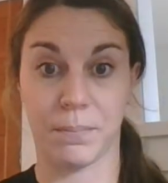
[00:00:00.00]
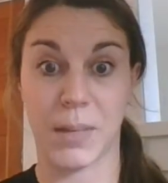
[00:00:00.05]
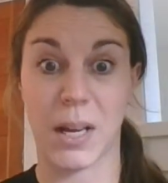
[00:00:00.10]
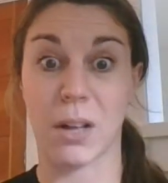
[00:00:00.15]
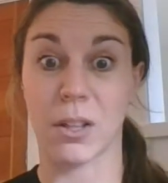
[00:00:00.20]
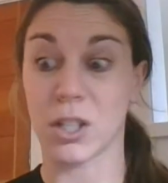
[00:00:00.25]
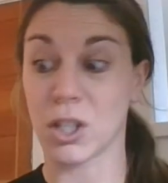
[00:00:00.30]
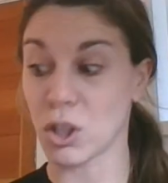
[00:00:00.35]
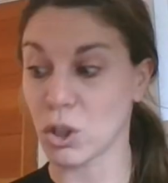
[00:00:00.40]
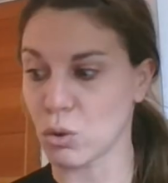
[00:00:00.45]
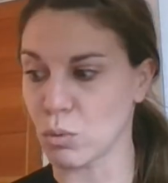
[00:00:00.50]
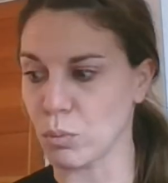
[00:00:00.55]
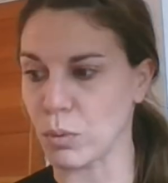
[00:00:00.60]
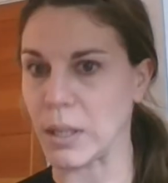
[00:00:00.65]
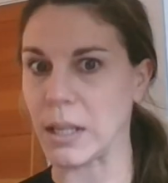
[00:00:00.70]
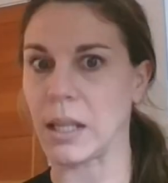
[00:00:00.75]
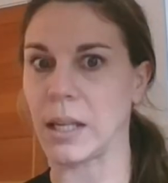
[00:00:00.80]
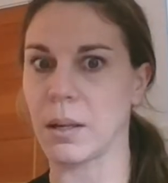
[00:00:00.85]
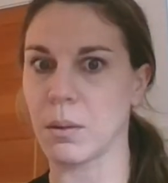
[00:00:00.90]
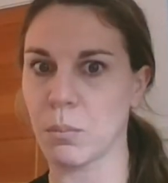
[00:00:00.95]
Now this is
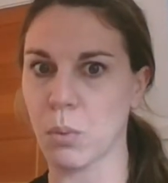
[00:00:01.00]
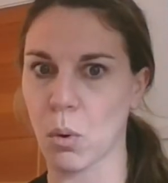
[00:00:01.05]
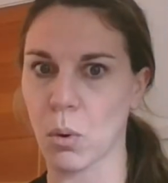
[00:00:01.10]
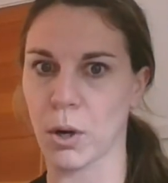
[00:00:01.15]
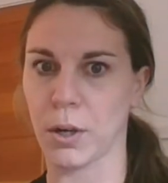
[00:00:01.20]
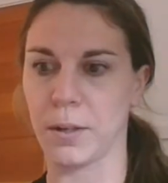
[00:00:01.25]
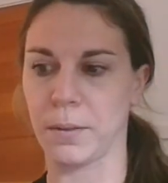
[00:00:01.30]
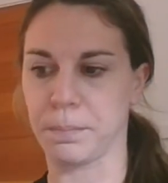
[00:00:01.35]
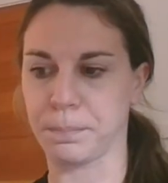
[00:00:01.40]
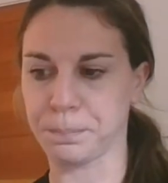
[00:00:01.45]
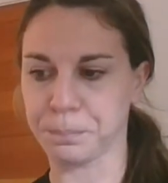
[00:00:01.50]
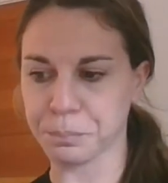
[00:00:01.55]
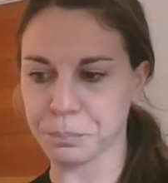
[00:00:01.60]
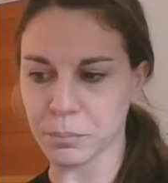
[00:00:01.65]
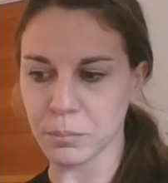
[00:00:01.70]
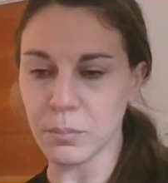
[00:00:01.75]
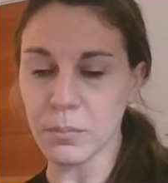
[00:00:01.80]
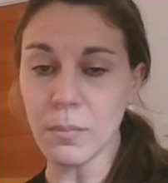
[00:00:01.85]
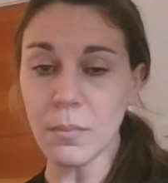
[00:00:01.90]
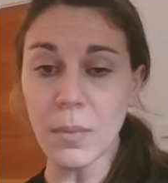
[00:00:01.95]
really important.
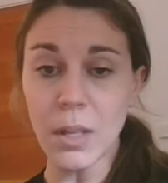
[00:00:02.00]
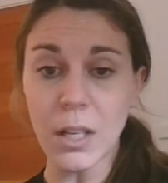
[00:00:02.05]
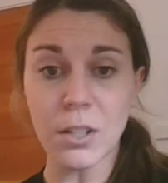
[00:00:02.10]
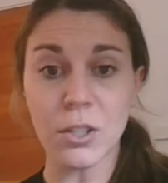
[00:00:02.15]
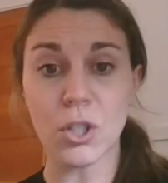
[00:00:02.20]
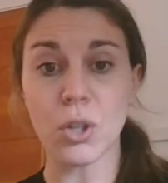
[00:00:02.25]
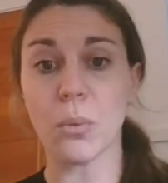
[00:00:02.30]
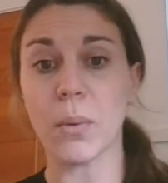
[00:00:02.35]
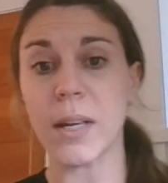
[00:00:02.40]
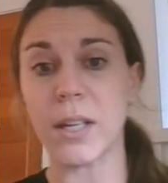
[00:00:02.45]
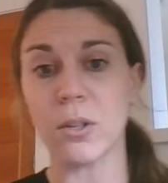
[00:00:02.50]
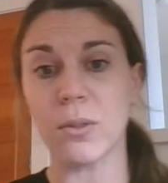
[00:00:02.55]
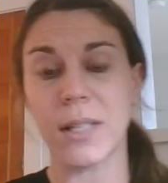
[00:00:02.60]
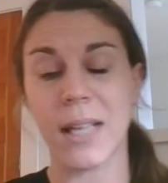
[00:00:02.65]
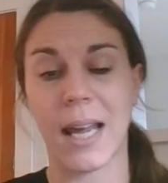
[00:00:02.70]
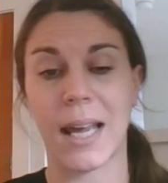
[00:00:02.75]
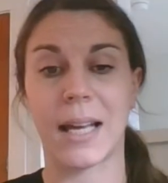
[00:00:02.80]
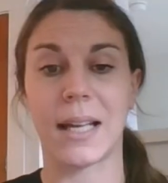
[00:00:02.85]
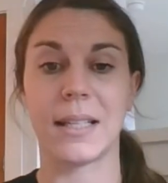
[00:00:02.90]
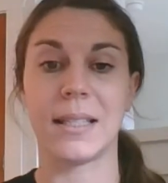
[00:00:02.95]
So when you
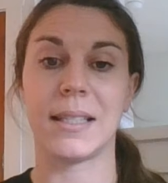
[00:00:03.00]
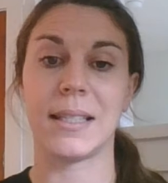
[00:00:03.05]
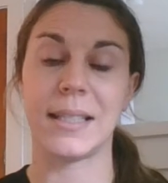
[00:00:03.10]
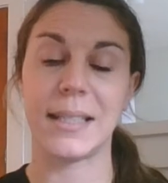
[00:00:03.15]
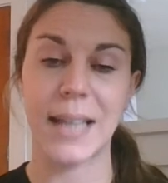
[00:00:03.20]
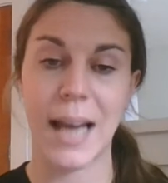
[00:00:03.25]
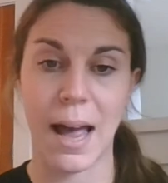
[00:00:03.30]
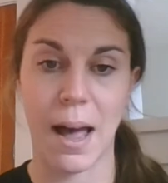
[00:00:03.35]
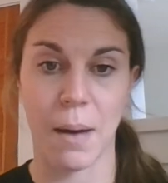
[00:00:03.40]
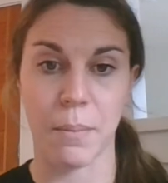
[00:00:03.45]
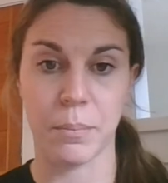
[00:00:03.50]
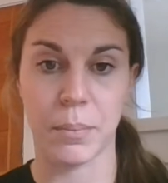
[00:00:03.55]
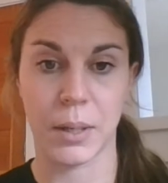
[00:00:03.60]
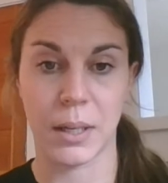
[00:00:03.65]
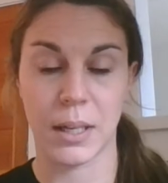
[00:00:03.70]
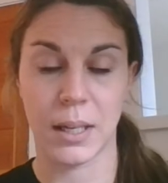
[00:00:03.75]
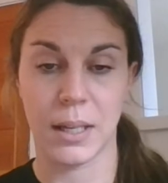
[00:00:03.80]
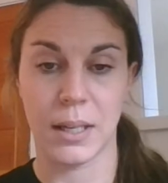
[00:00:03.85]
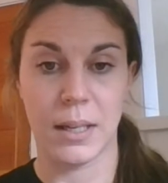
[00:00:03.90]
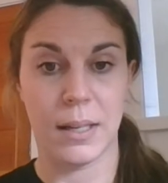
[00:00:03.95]
take a step,
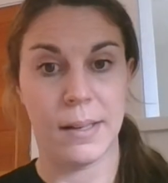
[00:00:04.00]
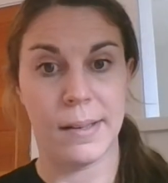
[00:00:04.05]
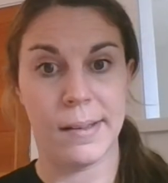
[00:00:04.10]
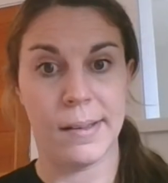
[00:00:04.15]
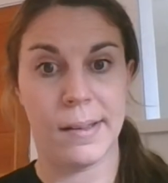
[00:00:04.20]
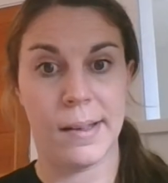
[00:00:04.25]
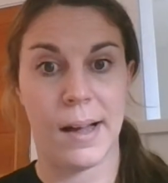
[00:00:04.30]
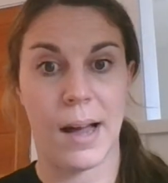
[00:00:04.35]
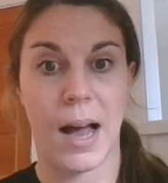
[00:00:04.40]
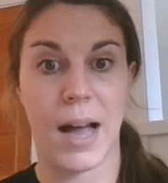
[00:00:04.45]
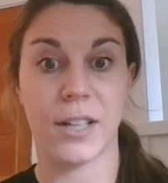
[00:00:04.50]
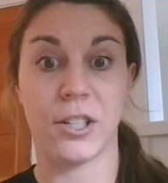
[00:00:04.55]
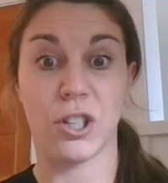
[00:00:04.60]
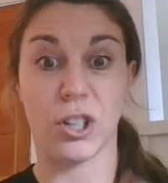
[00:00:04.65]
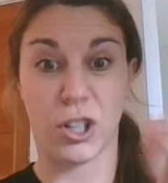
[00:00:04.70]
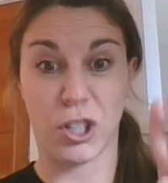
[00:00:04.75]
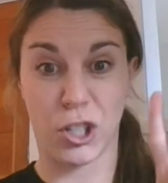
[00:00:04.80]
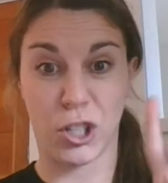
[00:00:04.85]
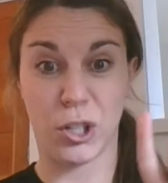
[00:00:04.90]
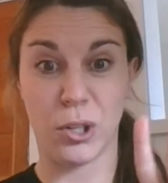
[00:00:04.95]
I
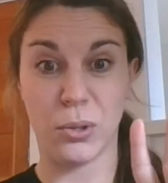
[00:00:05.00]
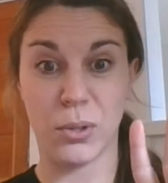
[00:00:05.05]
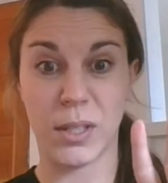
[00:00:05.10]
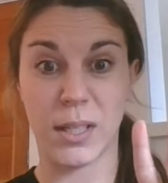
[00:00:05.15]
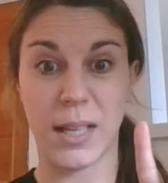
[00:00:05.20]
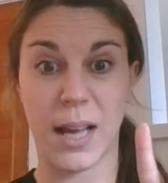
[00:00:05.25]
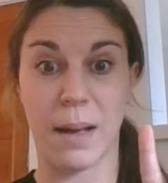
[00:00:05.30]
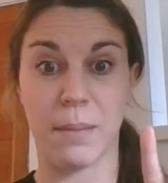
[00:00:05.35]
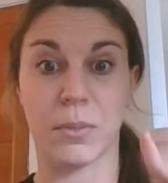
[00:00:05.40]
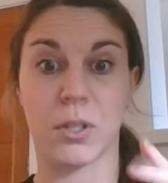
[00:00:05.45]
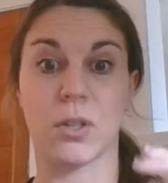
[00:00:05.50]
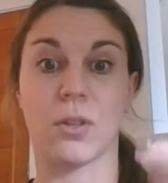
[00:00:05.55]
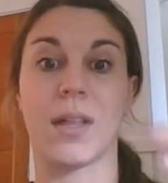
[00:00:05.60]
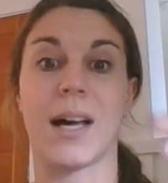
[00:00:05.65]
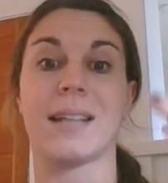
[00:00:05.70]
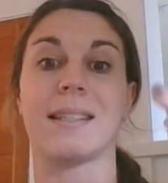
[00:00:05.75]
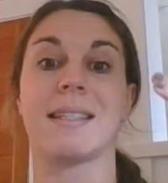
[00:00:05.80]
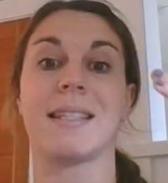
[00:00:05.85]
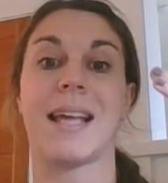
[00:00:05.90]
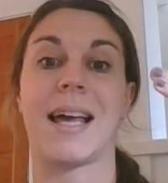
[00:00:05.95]
took 2 steps. So
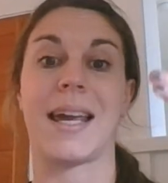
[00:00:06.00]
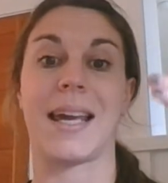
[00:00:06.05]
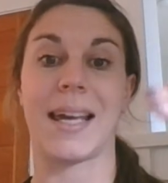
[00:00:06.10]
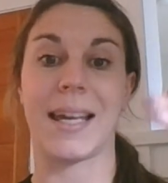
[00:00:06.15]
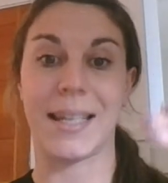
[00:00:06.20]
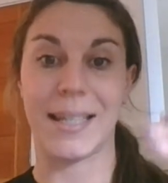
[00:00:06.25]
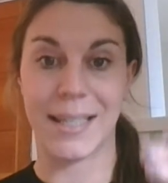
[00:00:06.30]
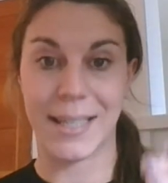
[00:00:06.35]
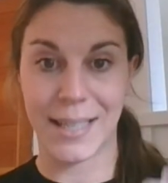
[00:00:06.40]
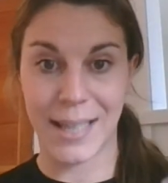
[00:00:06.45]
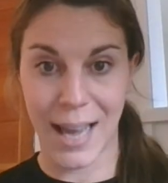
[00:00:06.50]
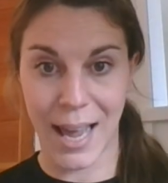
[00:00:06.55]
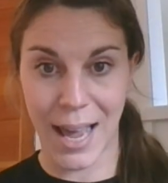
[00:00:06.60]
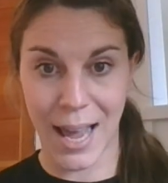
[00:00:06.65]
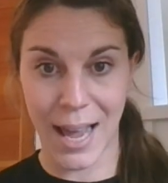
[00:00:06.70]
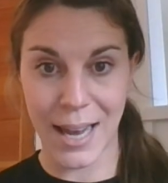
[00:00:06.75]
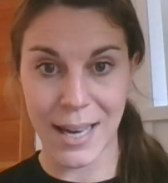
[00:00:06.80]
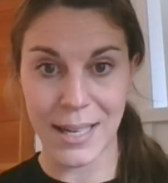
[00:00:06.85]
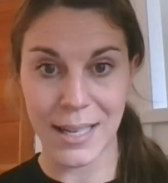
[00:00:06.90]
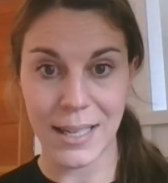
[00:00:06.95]
that's like
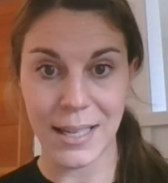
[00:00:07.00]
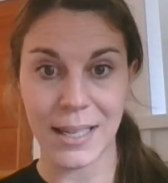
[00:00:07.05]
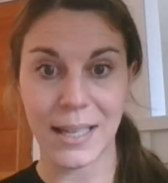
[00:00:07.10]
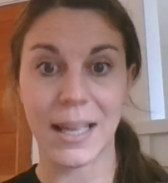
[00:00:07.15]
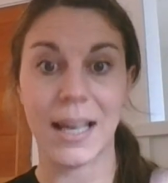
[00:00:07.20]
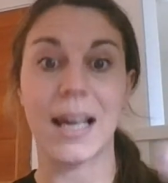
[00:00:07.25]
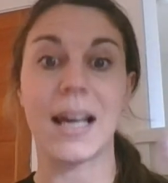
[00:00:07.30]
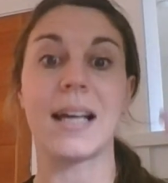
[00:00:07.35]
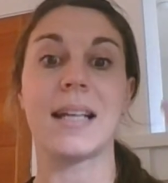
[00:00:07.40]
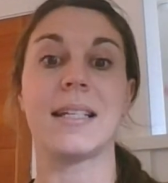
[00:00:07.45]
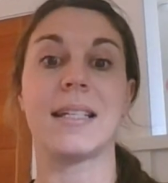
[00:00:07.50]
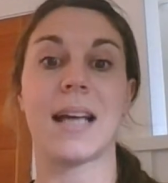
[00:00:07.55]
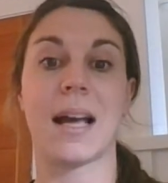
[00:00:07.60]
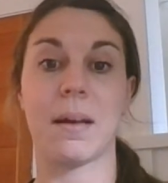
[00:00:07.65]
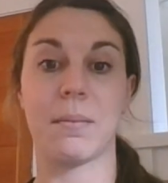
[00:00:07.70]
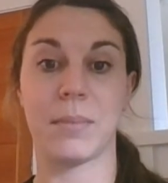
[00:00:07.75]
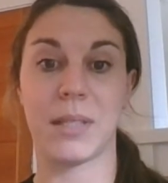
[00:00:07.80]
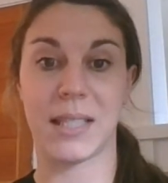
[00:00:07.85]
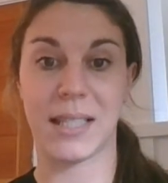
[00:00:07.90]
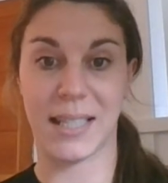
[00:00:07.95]
10
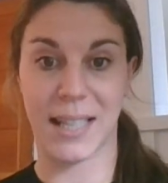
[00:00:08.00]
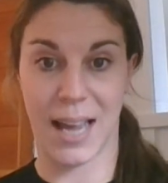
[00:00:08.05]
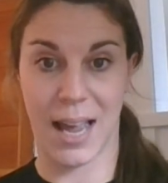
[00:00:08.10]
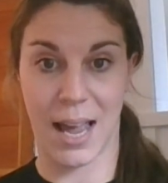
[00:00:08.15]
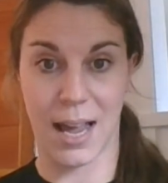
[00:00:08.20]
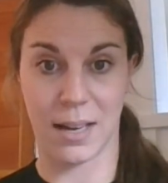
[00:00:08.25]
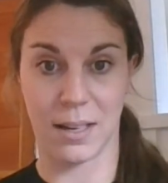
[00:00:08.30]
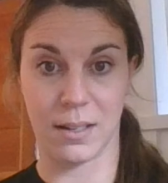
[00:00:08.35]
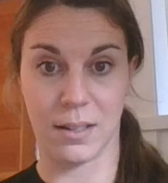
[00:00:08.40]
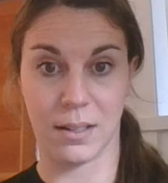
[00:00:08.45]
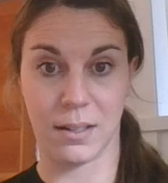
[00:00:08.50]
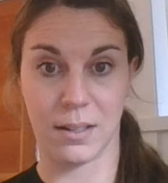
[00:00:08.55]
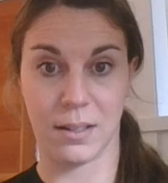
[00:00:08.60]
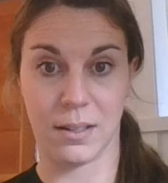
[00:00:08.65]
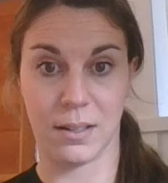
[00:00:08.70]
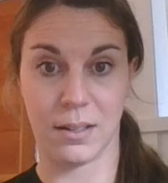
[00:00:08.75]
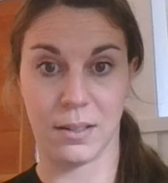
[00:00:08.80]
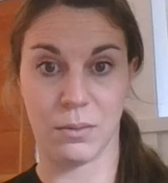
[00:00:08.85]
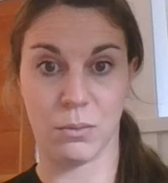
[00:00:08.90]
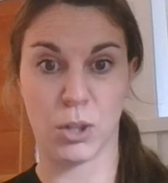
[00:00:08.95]
times 10,
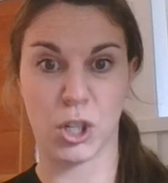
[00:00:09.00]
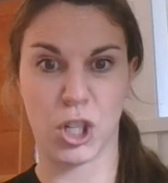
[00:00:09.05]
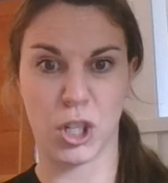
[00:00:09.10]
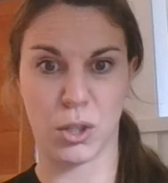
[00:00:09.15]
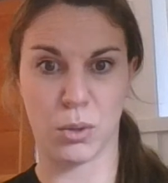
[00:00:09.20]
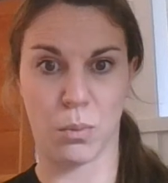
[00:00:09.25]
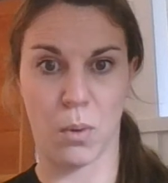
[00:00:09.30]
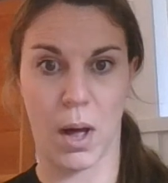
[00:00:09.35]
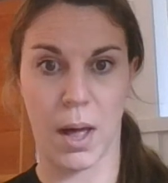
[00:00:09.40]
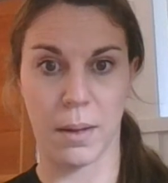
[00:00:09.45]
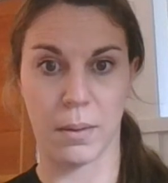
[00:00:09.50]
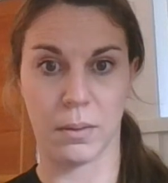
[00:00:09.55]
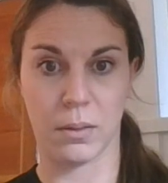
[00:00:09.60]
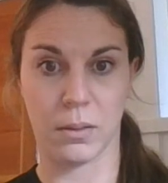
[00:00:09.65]
which is what?